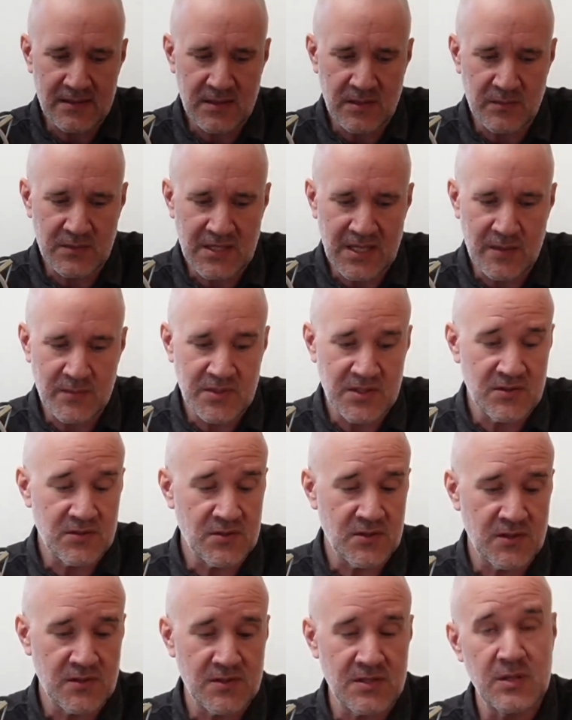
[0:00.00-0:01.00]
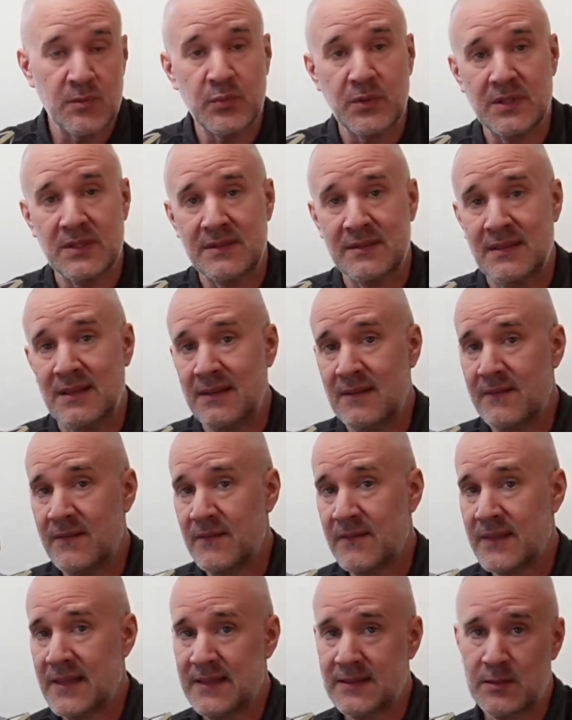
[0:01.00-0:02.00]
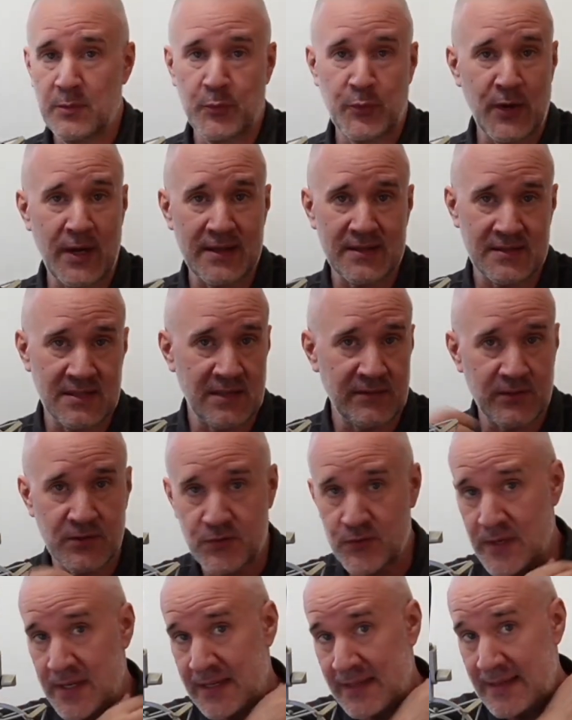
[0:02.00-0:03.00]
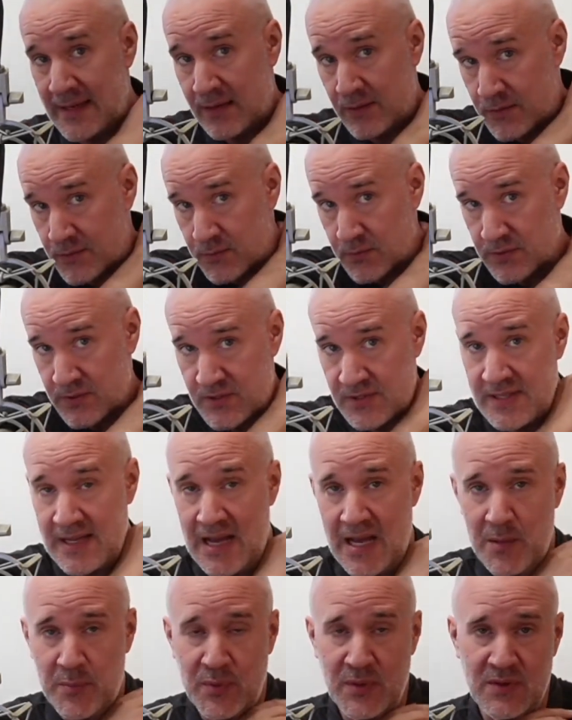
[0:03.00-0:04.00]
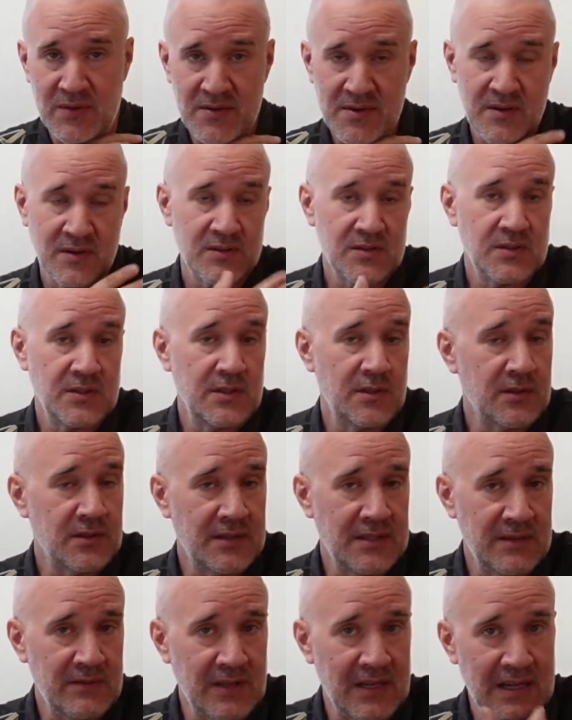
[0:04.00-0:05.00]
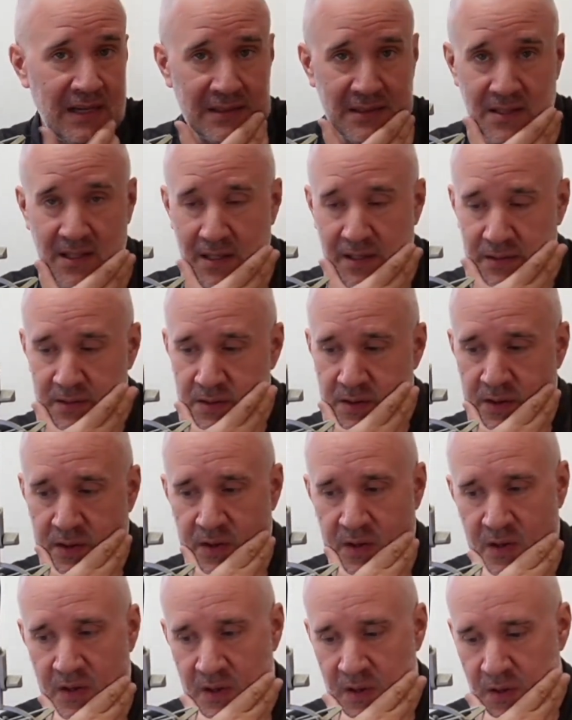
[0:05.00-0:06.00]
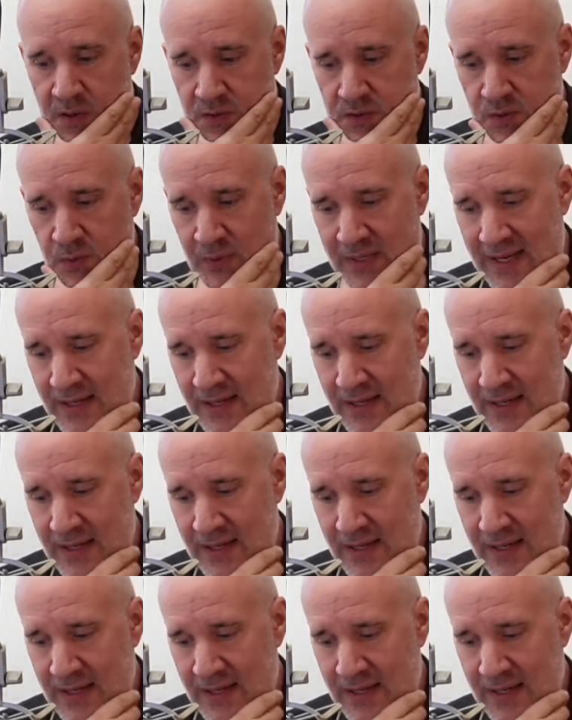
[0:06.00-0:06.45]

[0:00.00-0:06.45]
Sometimes it's just simple that the price never traded at or through the stop, so the order never got done. So what